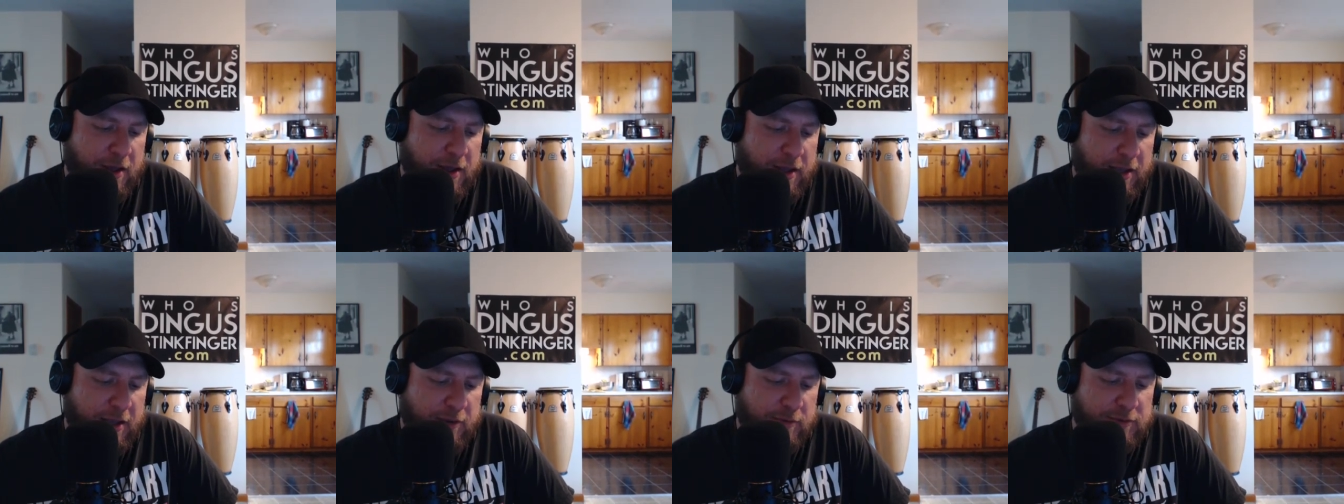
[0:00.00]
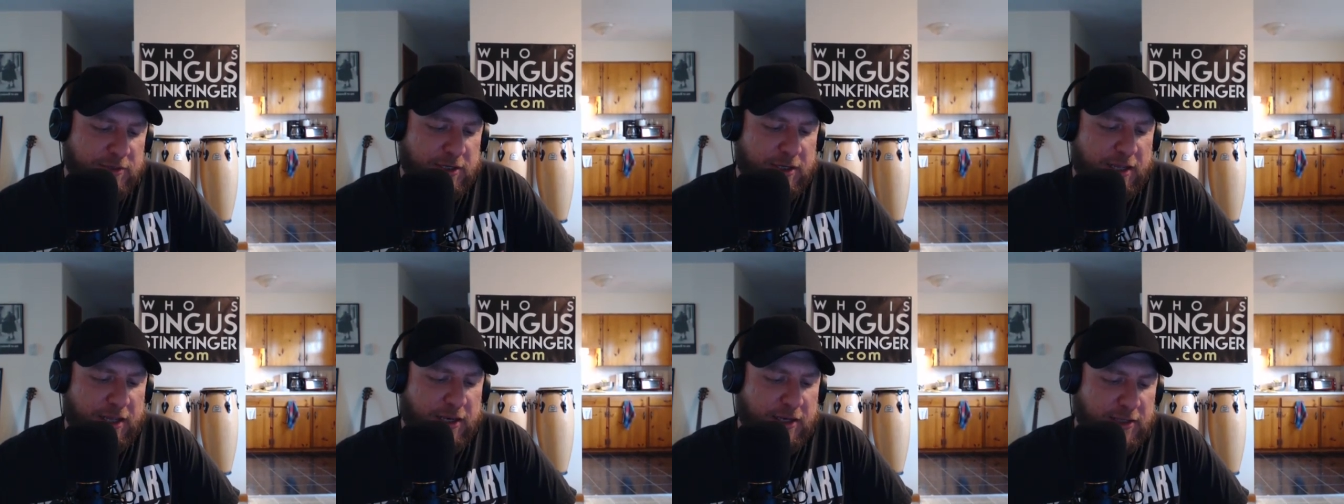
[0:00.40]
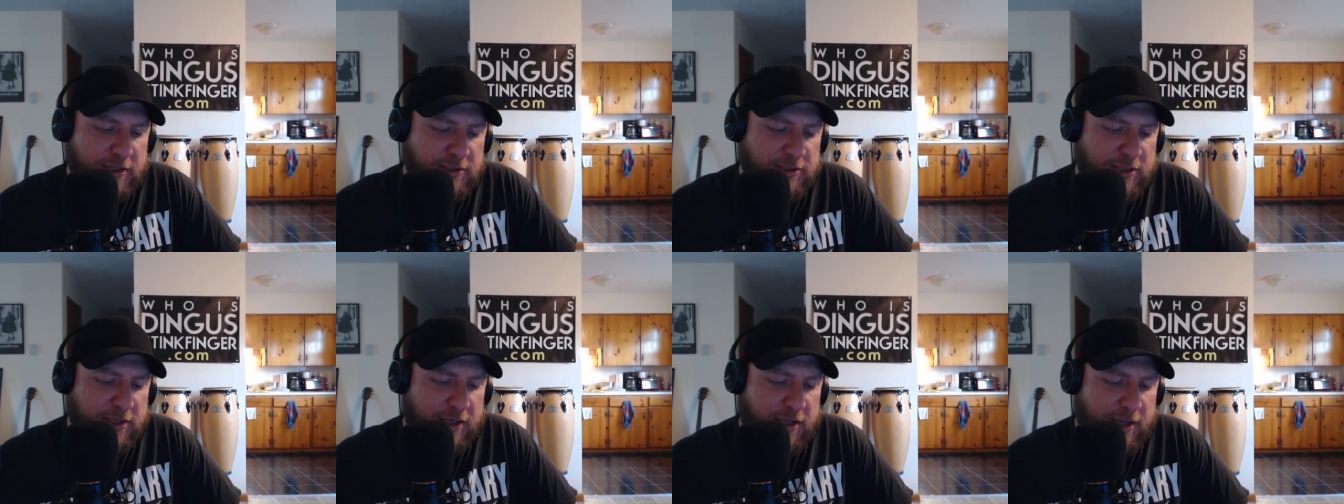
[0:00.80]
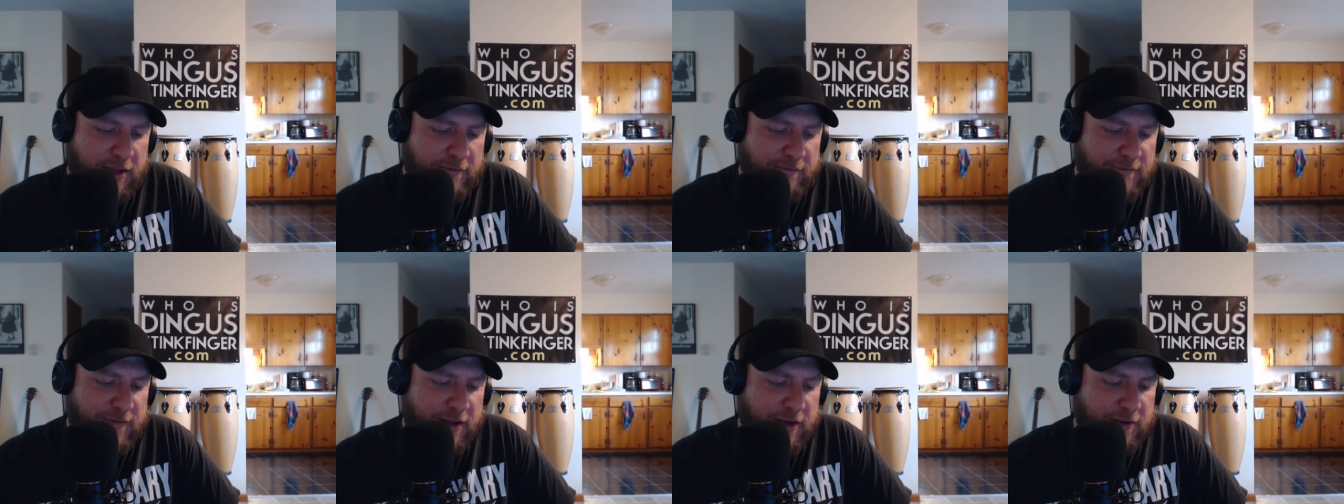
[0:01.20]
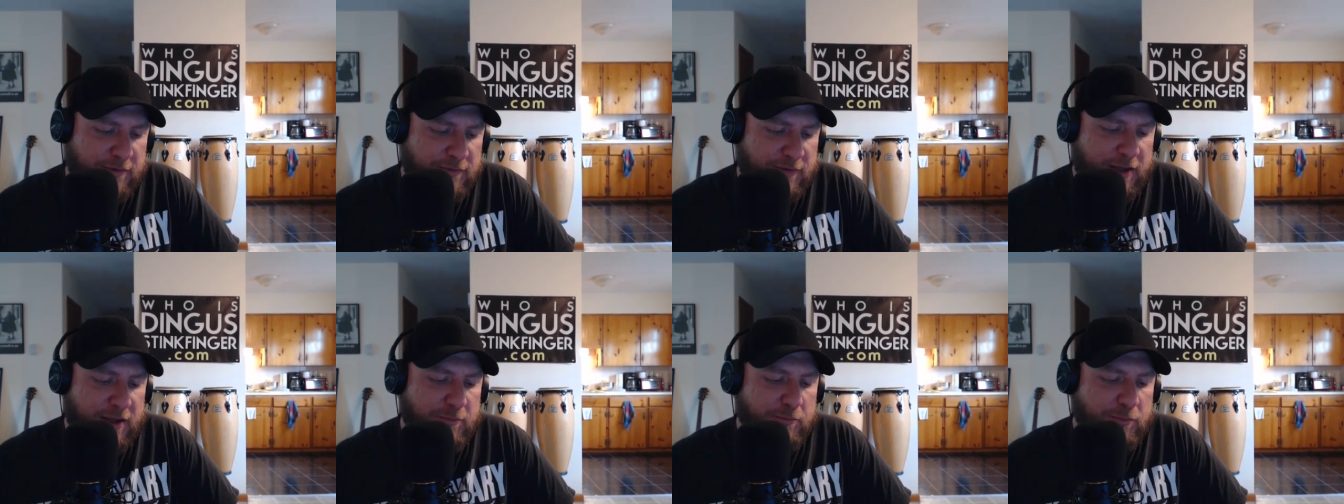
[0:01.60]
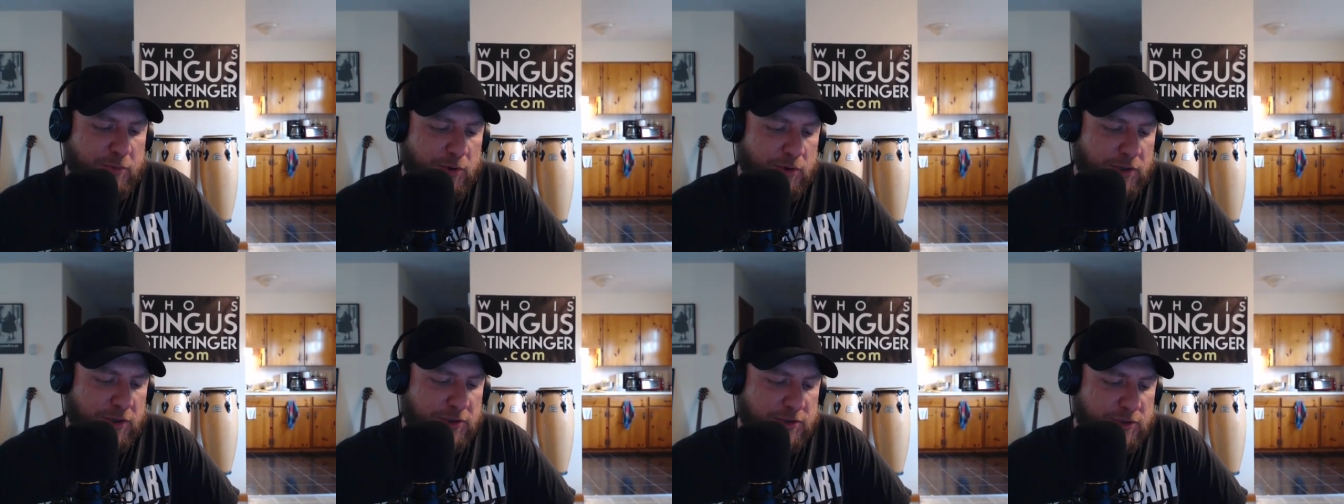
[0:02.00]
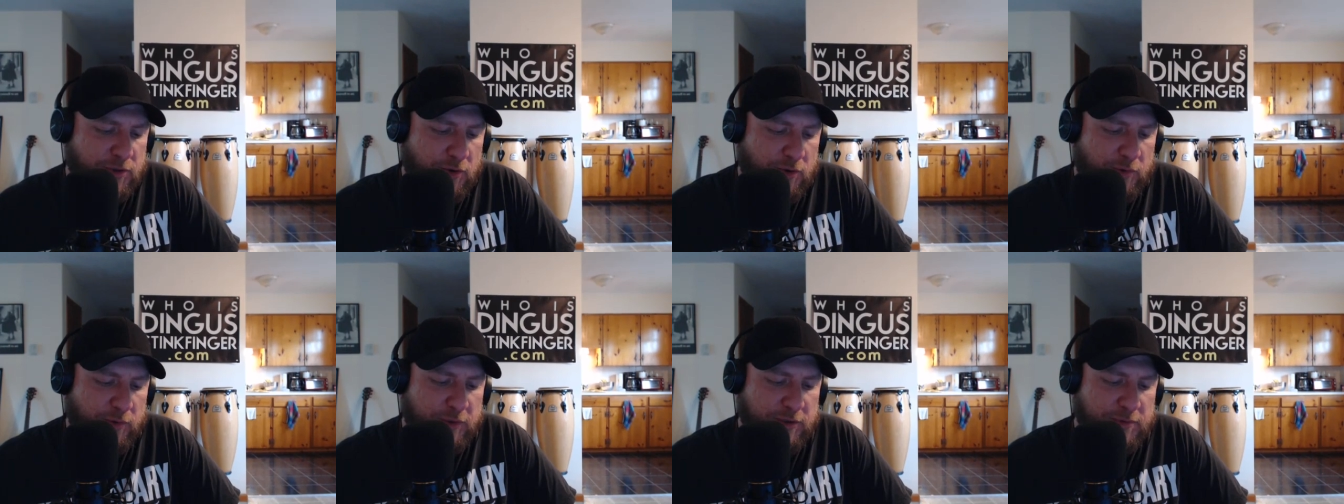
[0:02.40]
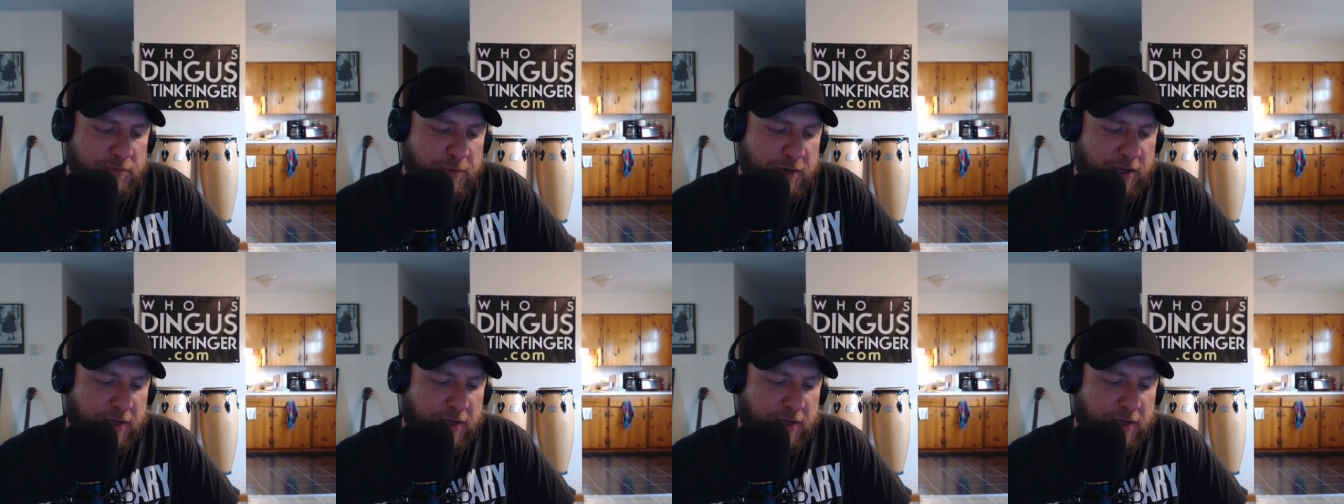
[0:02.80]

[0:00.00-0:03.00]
He was an endlessly inventive and brilliant soloist,